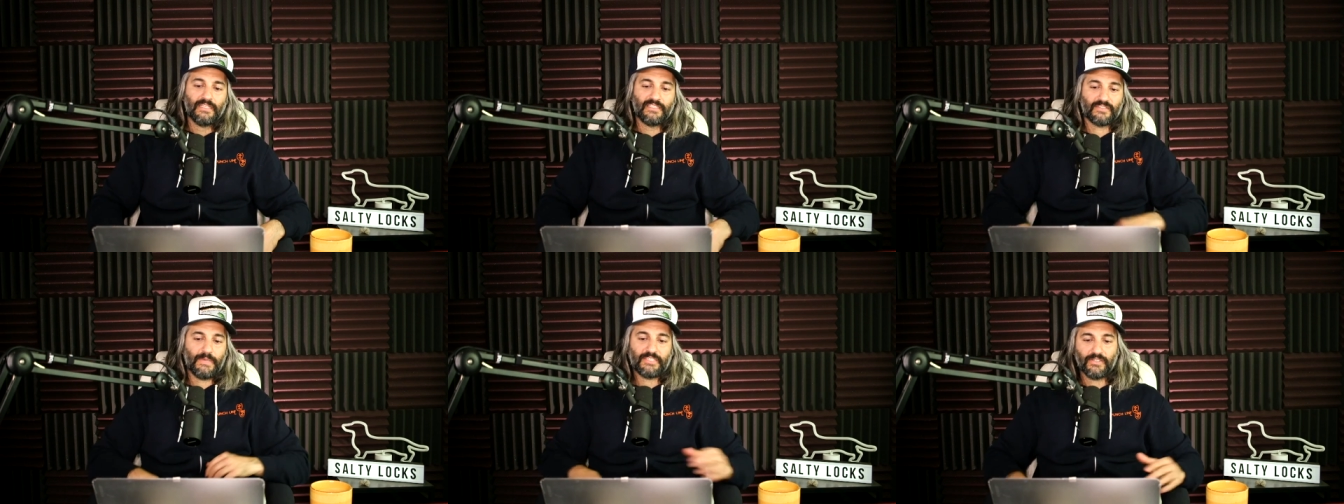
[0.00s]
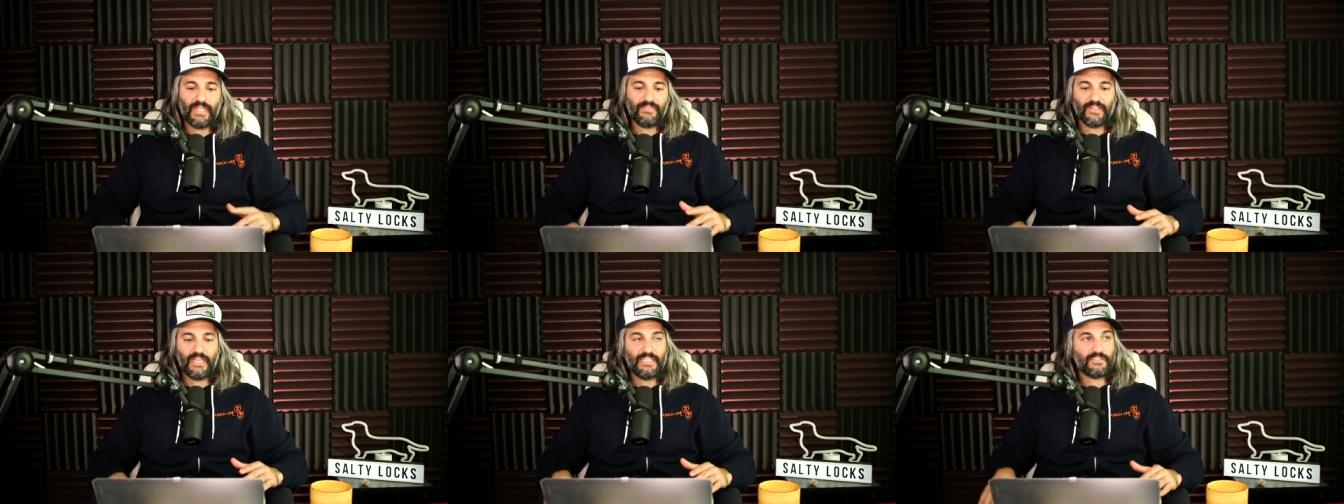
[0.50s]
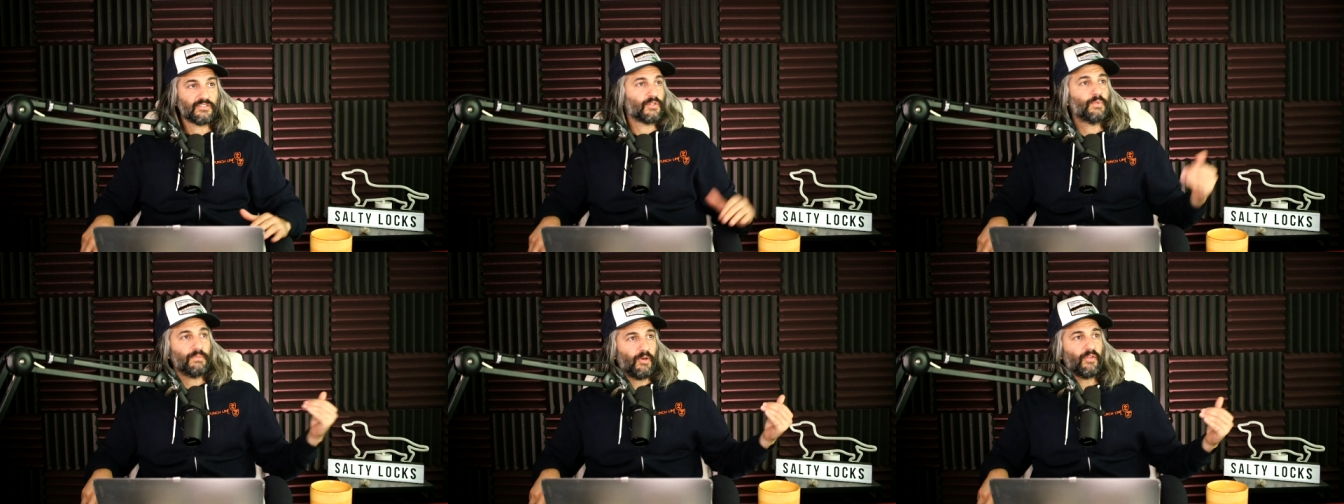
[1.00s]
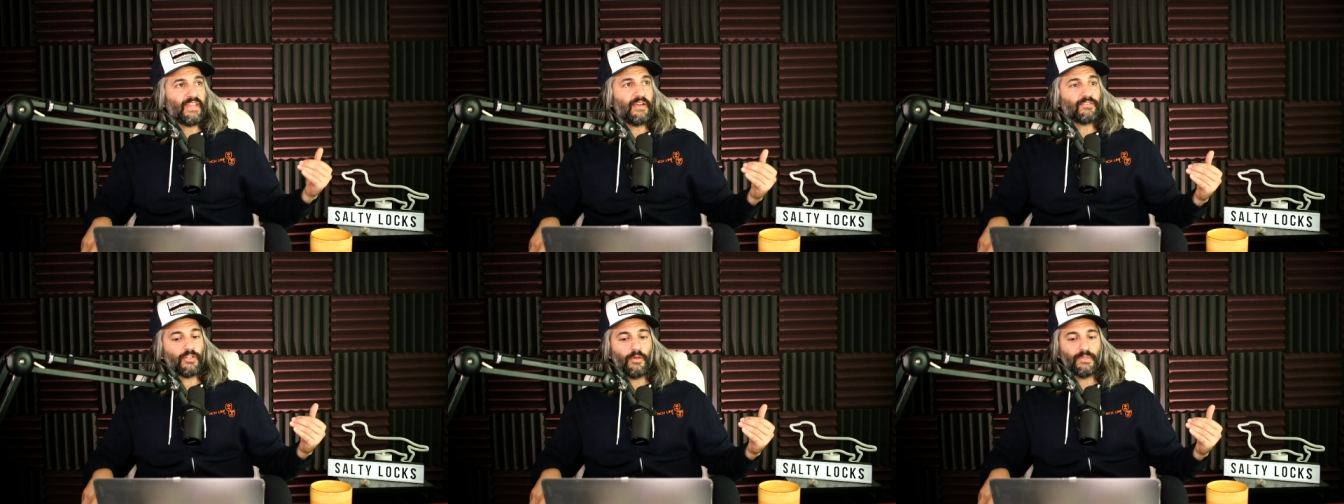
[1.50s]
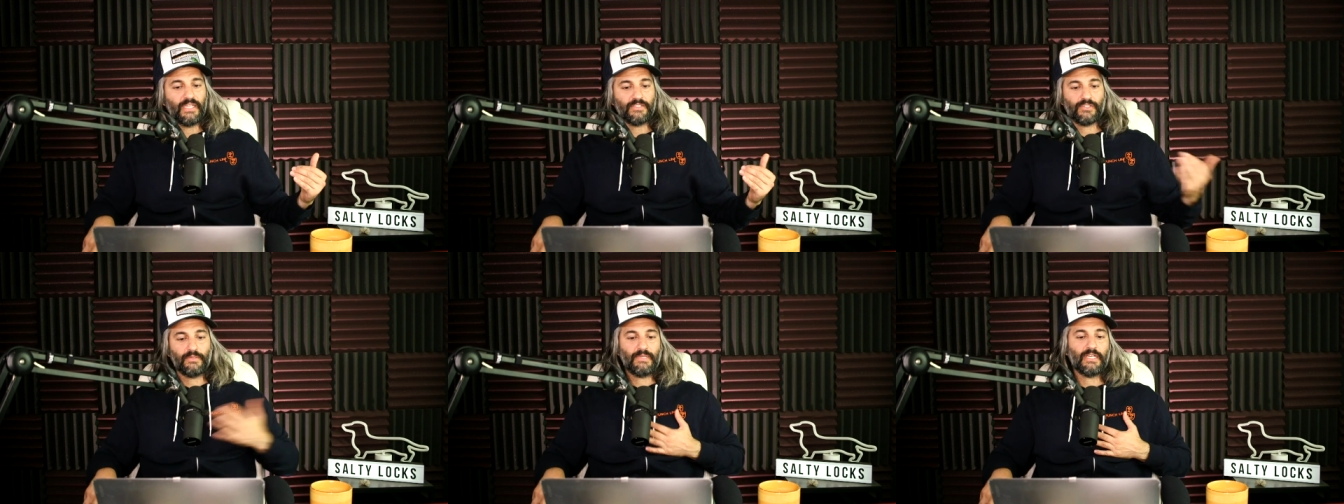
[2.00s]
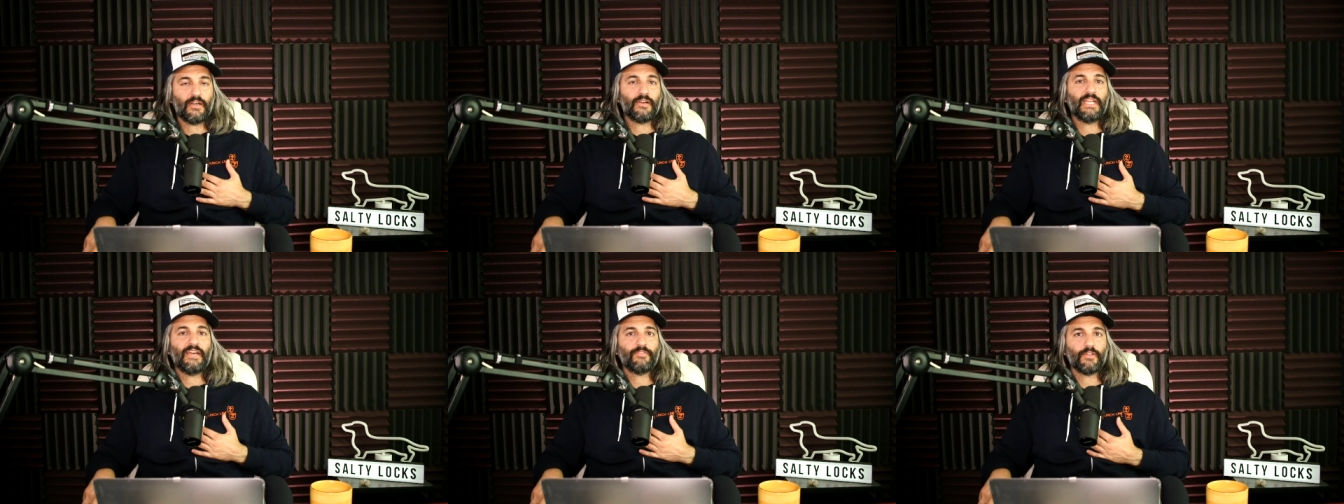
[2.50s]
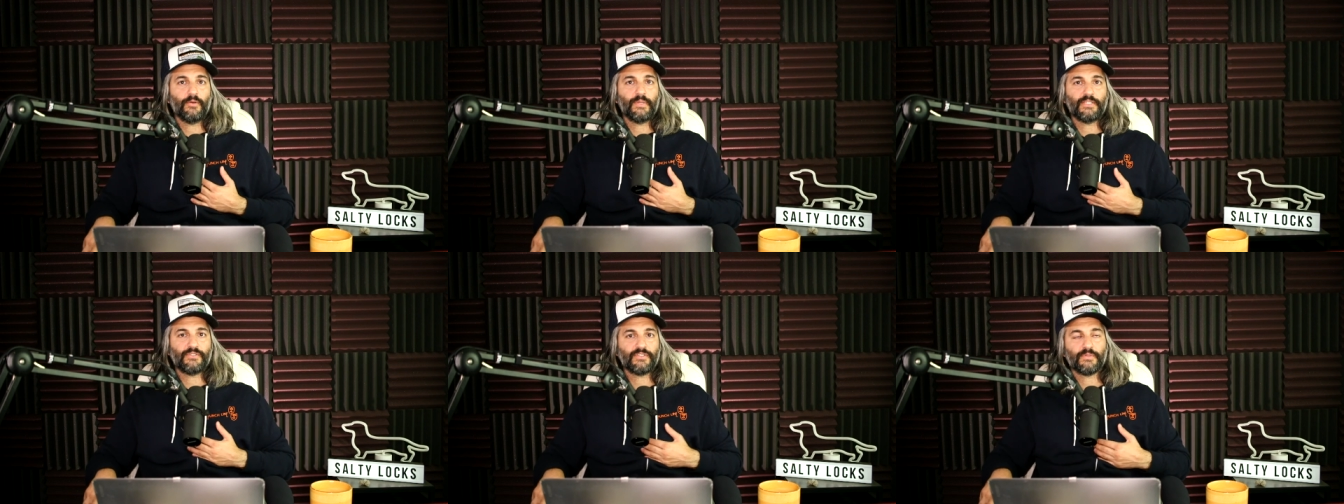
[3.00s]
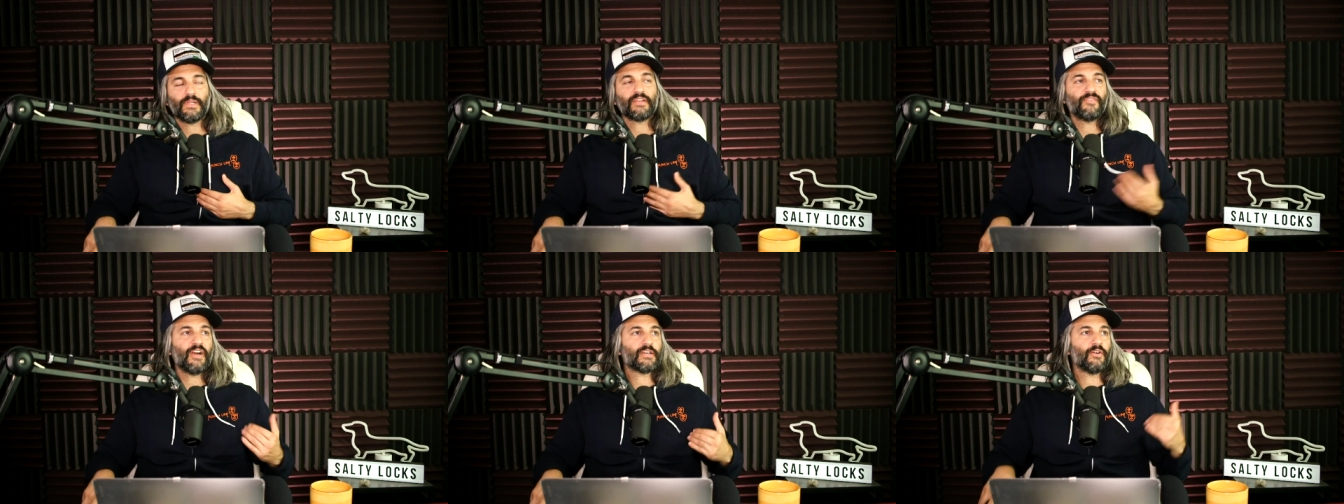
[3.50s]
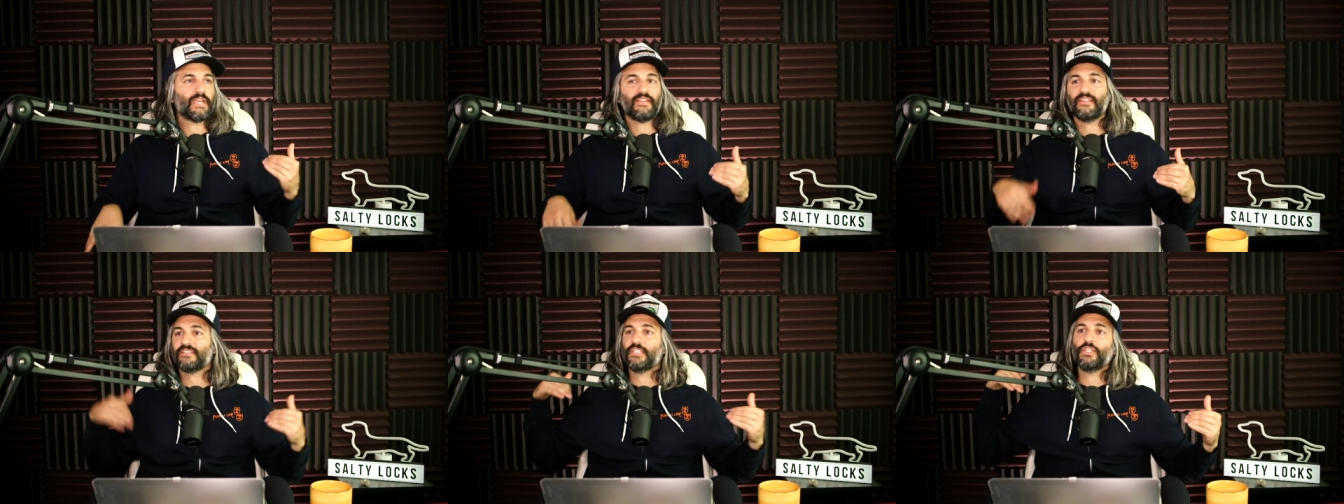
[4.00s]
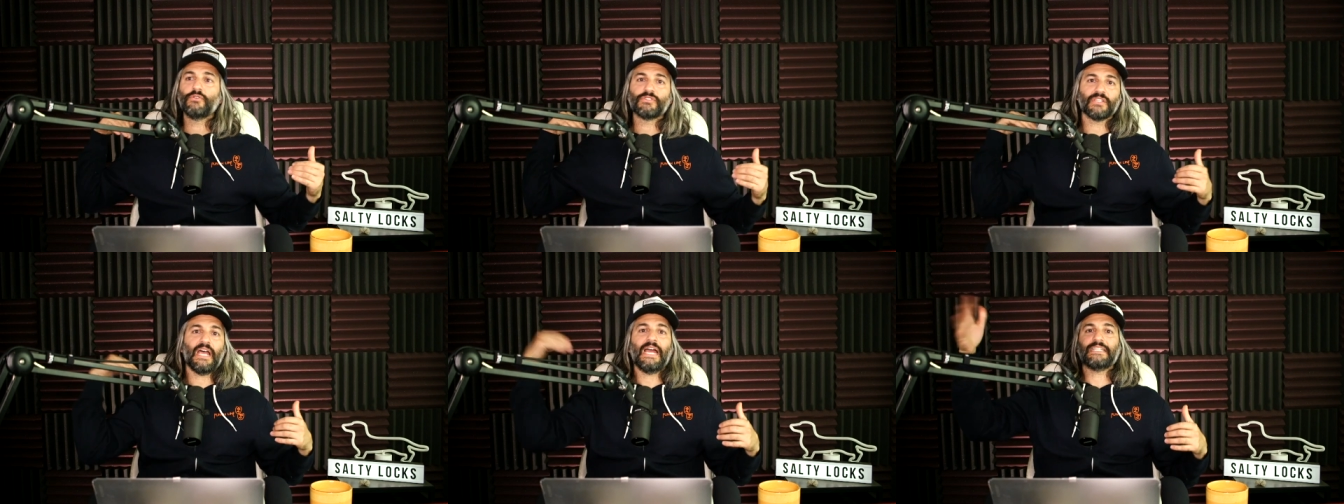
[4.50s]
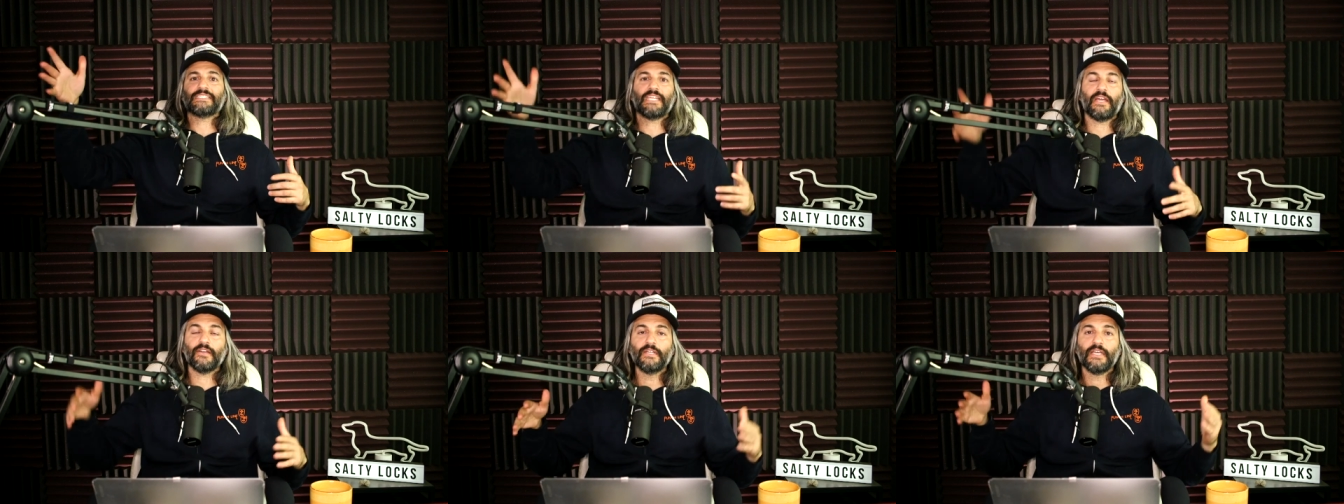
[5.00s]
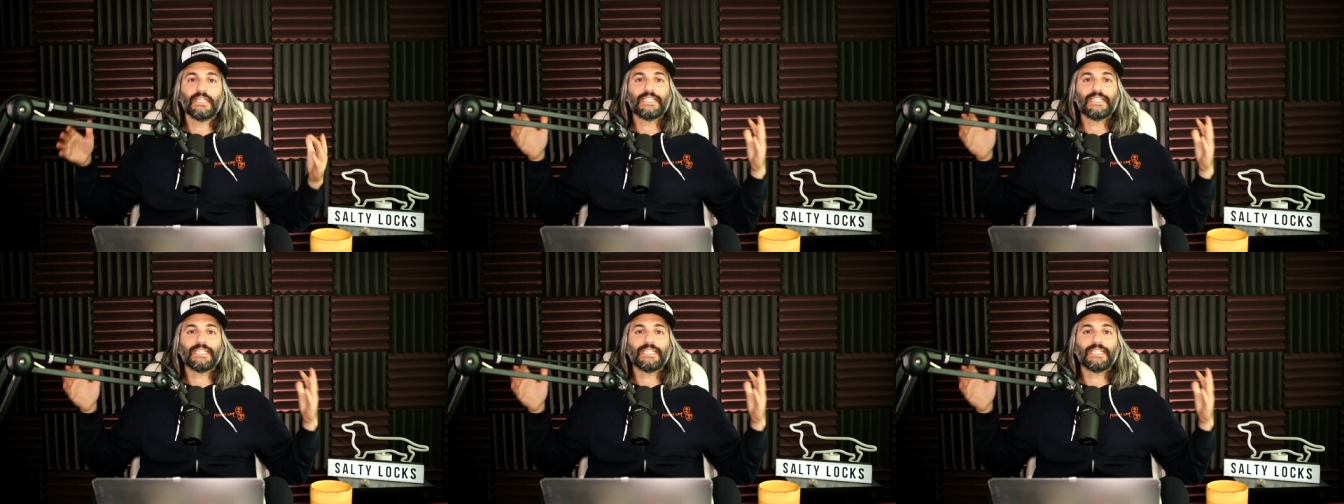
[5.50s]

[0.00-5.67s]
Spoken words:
Just makes your life a lot easier. So we both have global entry. Me and Ari have global entry. So we're like, fuck, okay, this huge line's there.